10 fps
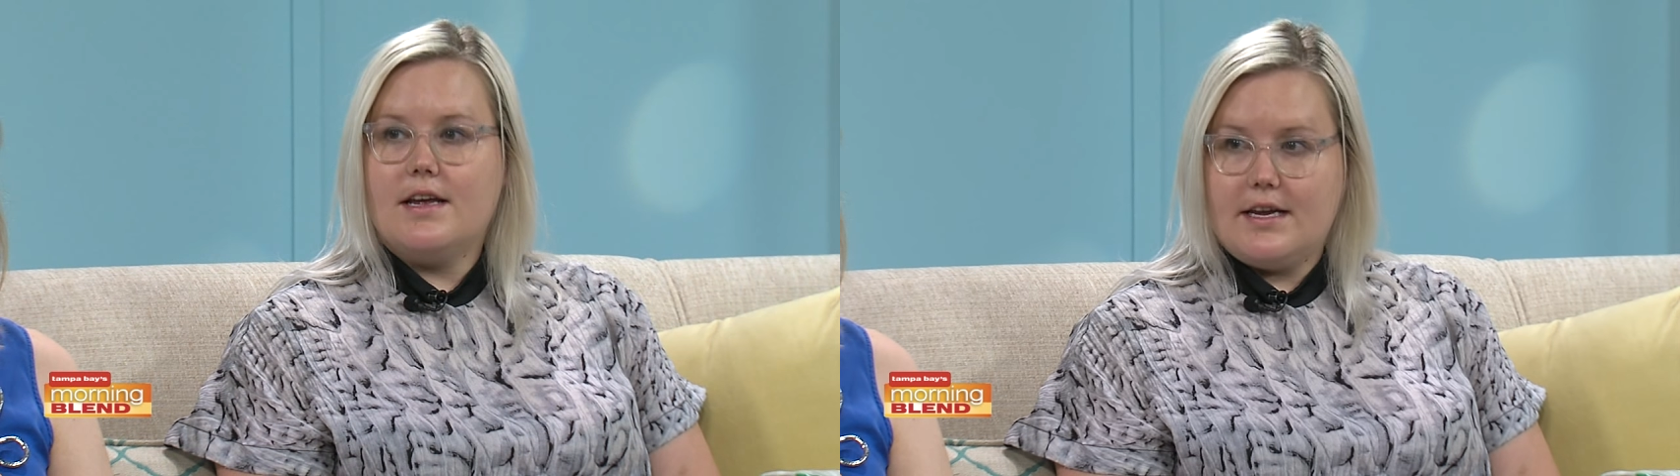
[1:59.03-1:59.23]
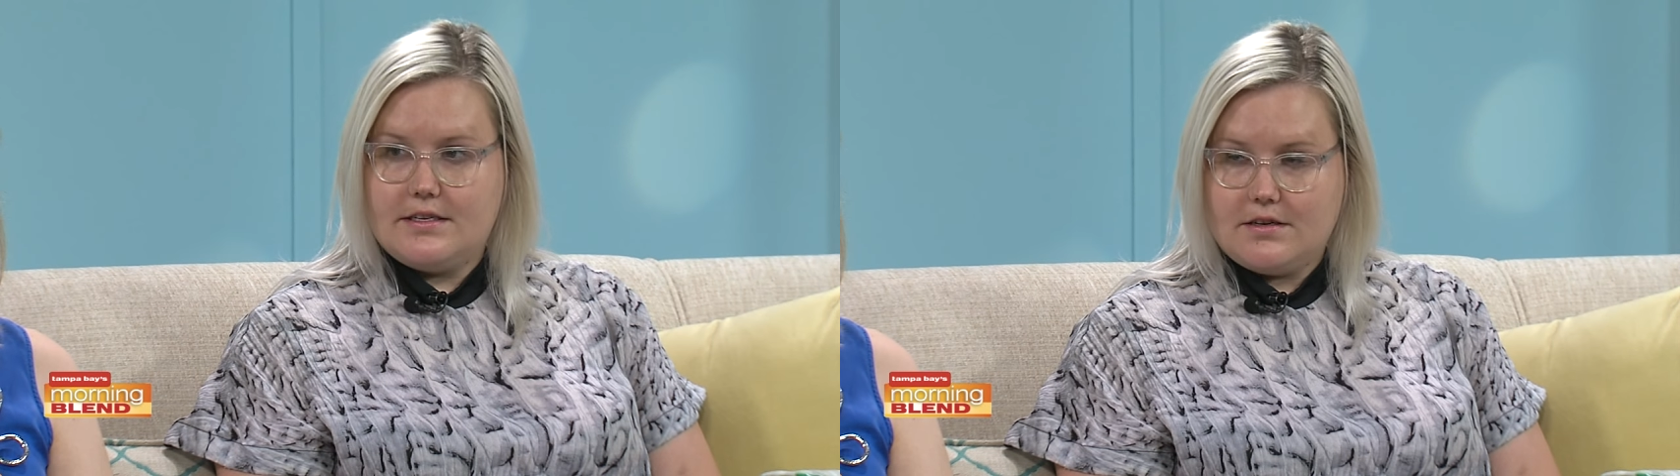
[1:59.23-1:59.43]

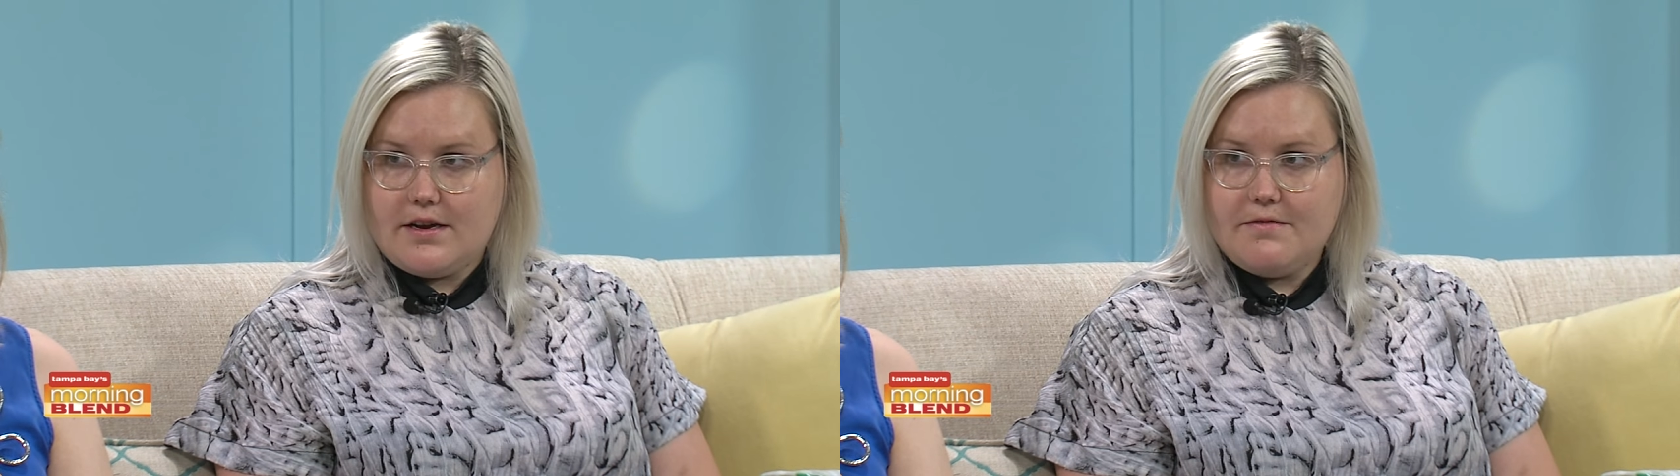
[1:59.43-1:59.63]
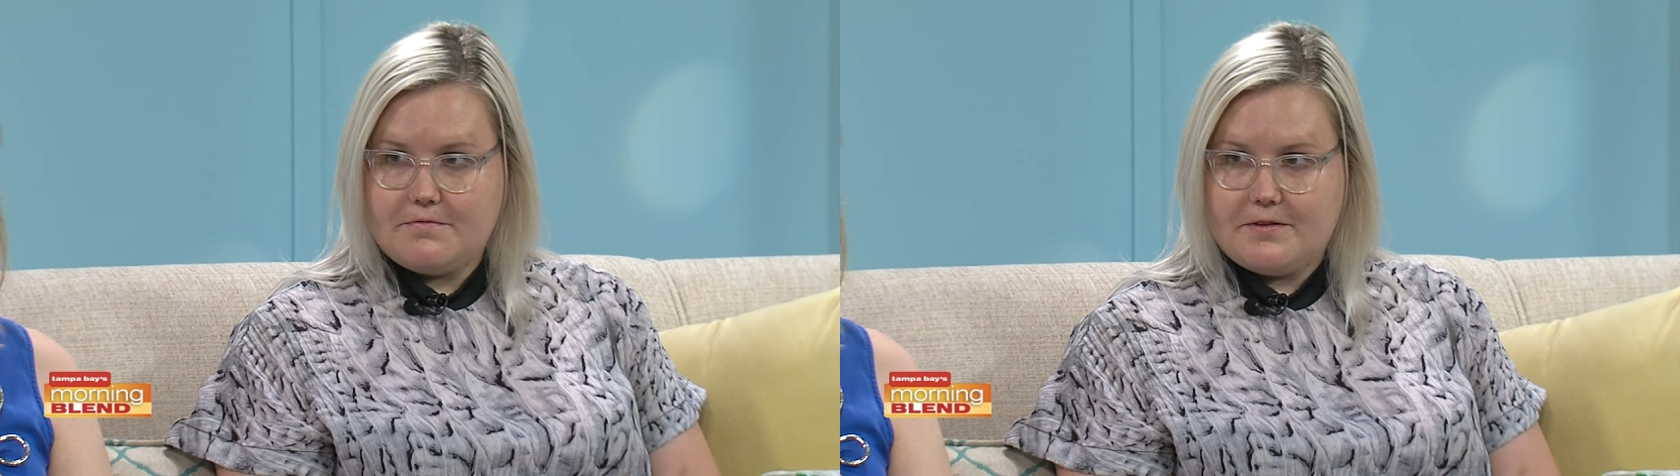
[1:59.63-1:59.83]
Hazel
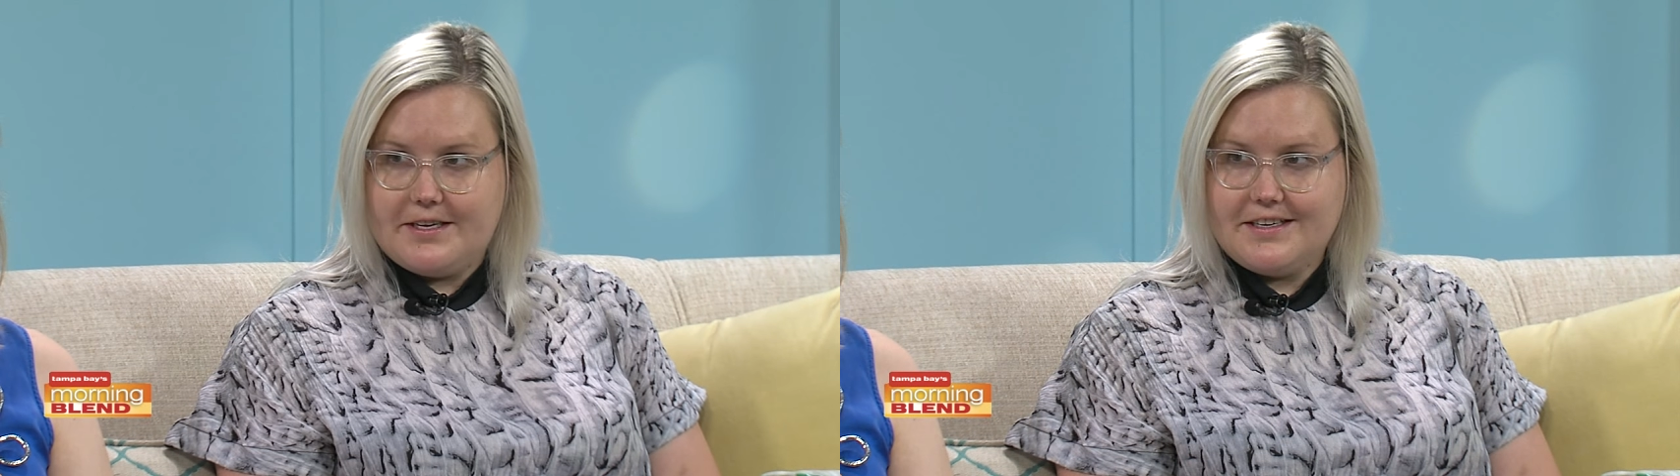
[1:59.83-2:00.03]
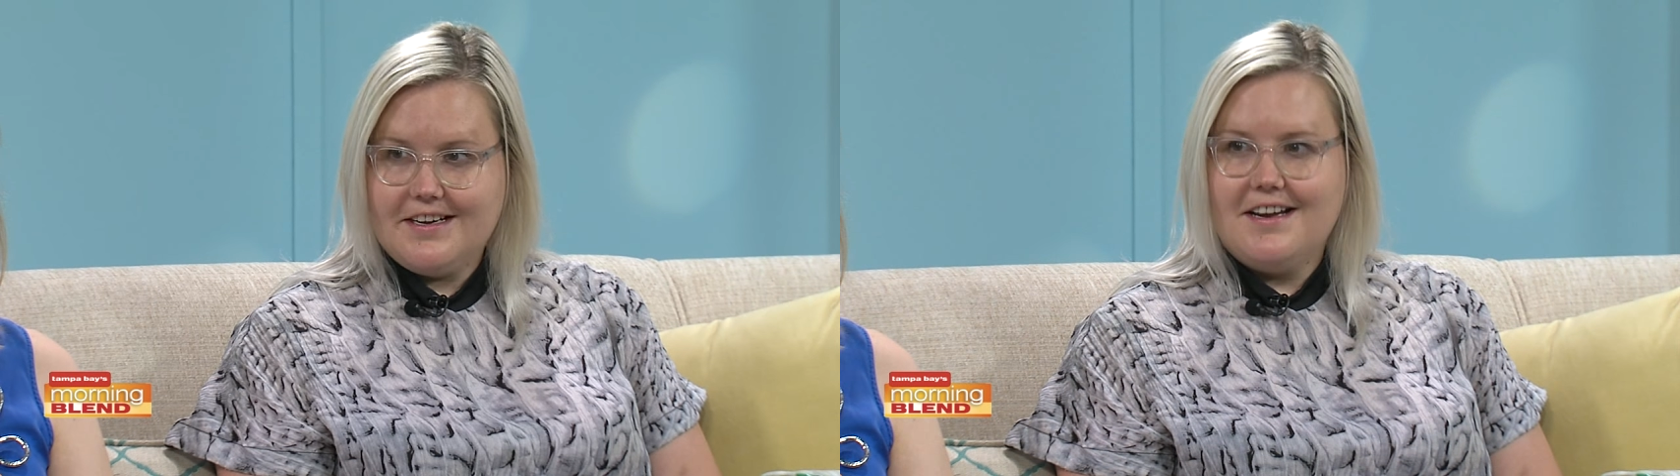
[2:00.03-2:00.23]
Hough
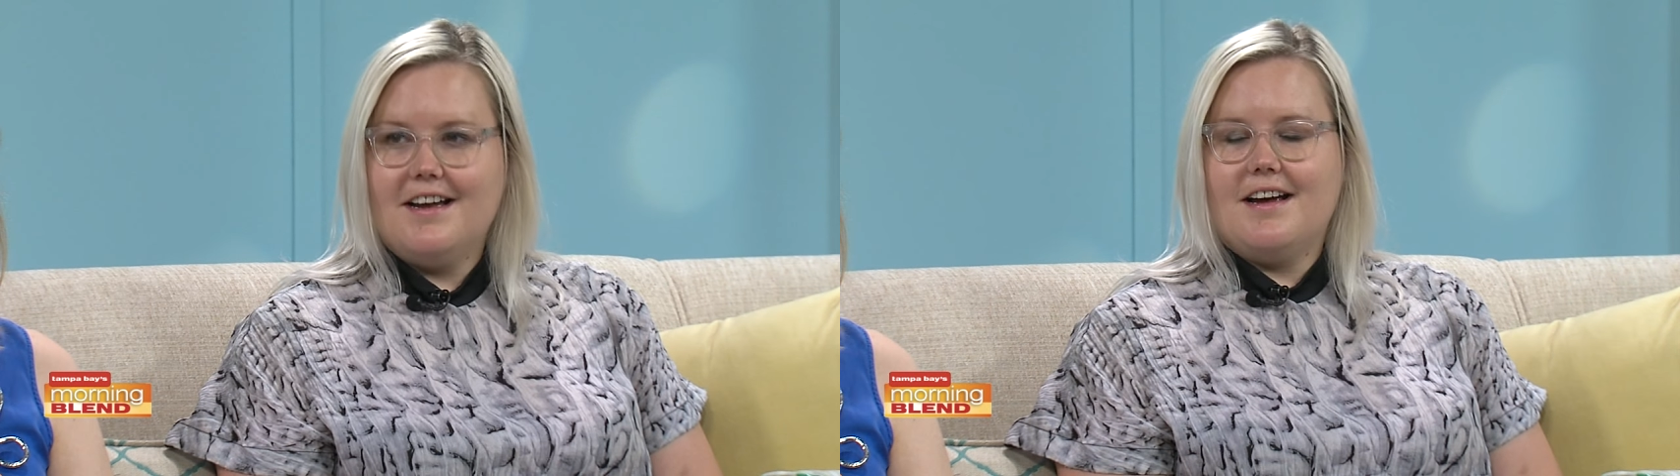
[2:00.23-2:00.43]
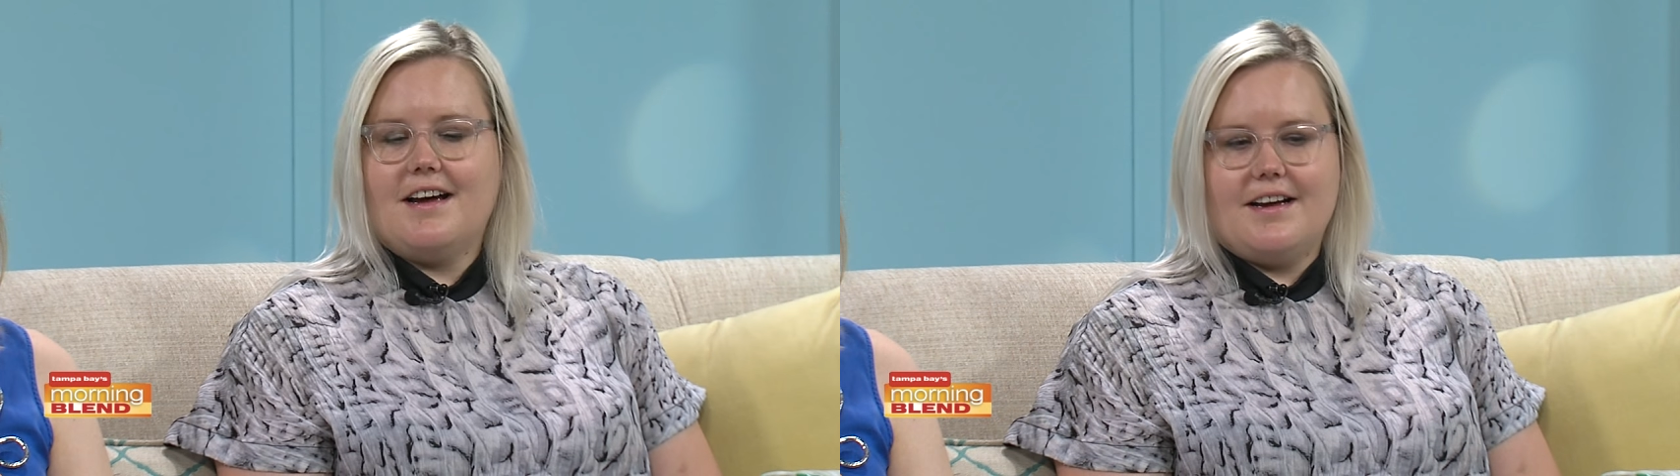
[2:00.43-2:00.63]
wing.
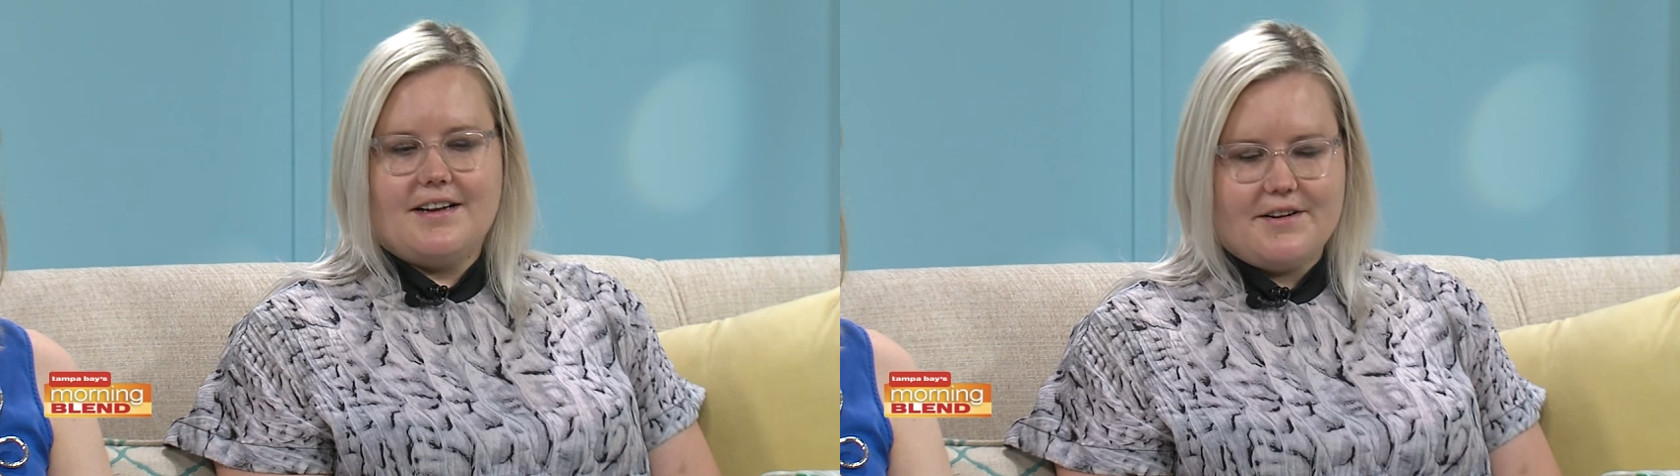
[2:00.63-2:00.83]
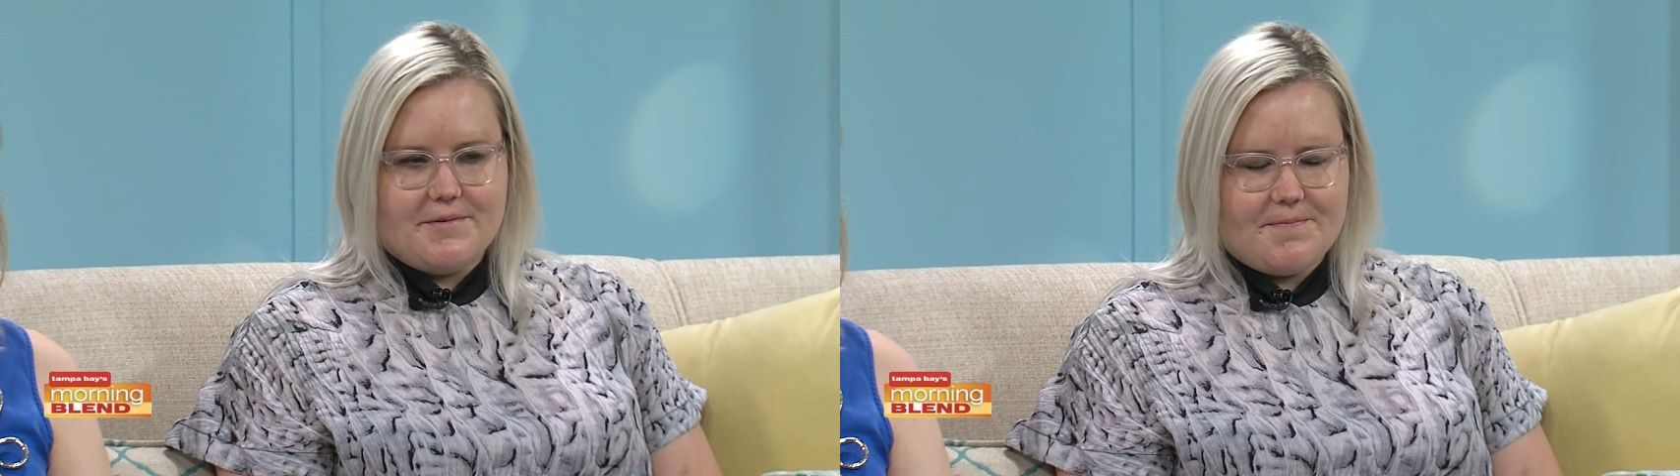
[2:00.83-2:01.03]

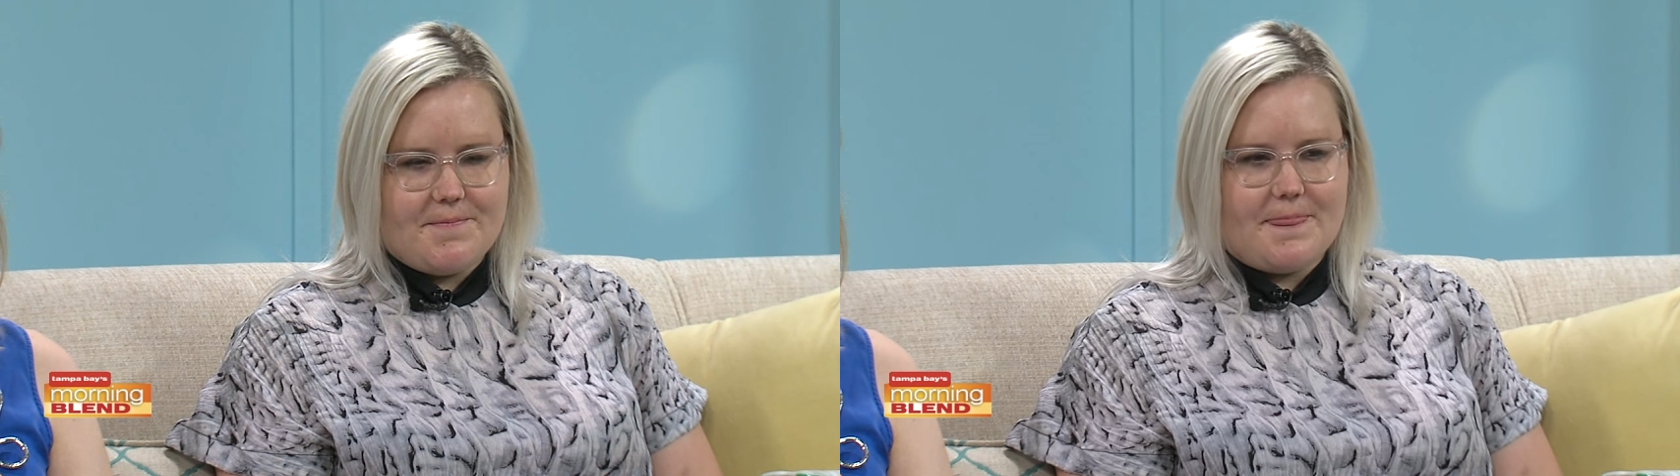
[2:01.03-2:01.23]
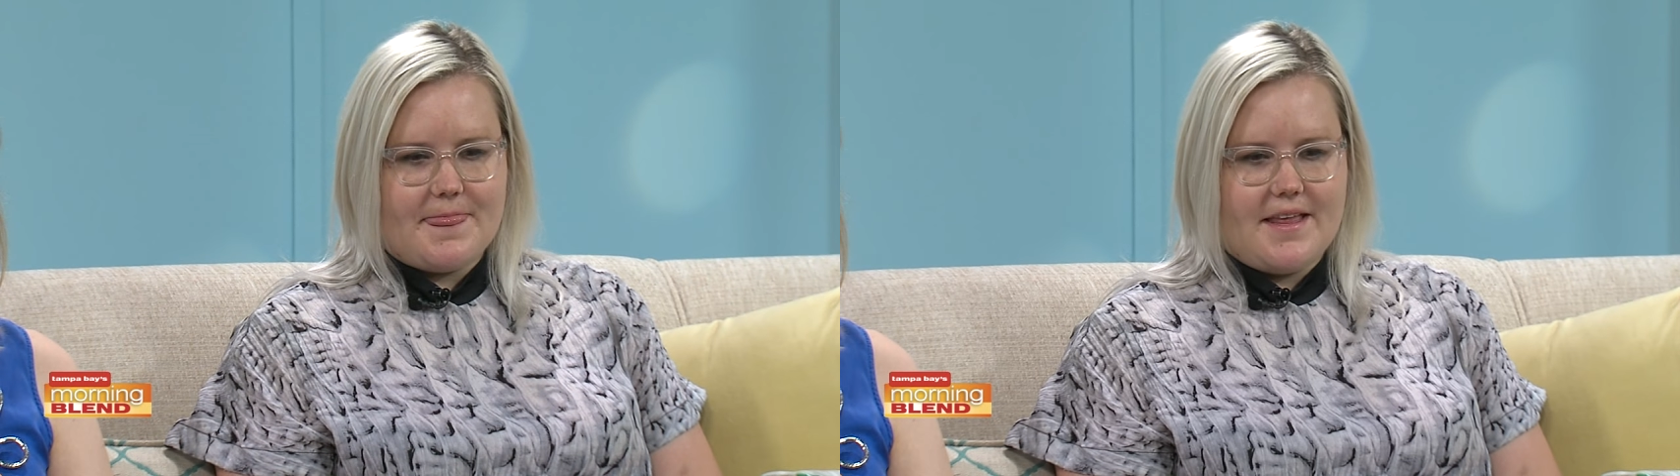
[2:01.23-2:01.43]

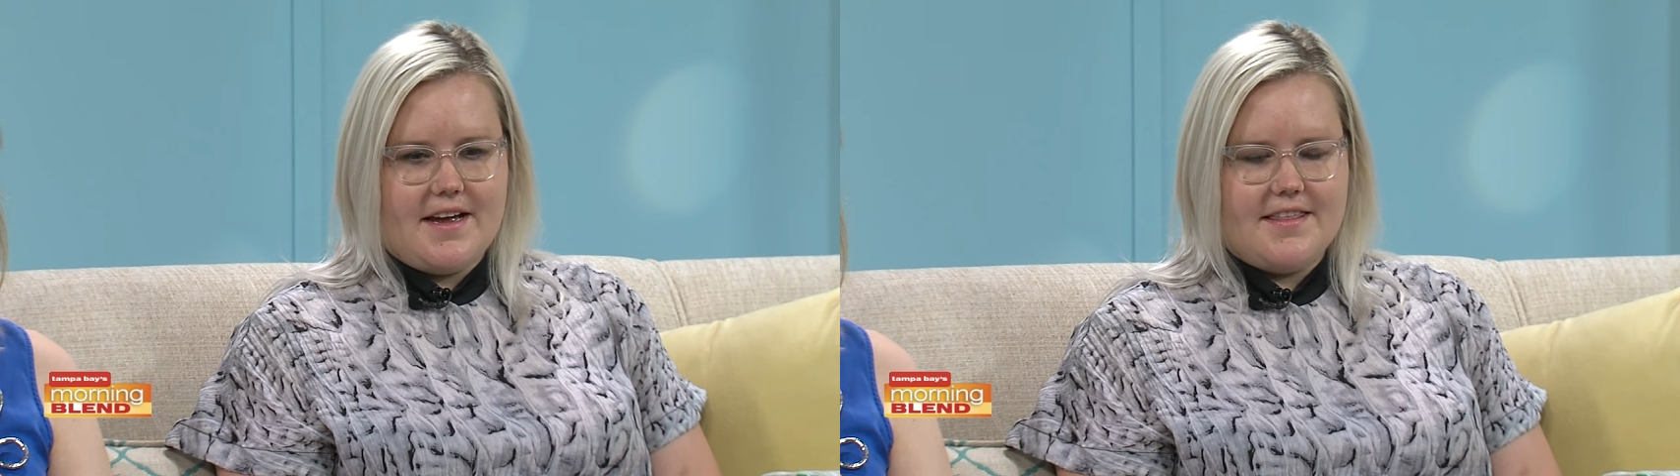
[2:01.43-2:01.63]
Um, I